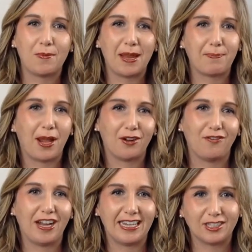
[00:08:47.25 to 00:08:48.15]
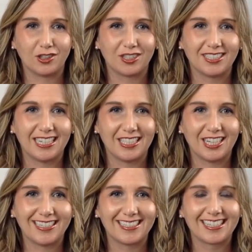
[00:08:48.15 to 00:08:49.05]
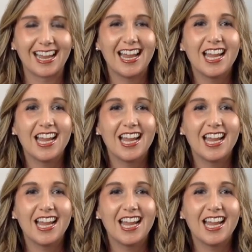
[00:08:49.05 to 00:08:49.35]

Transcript: you make better financial decisions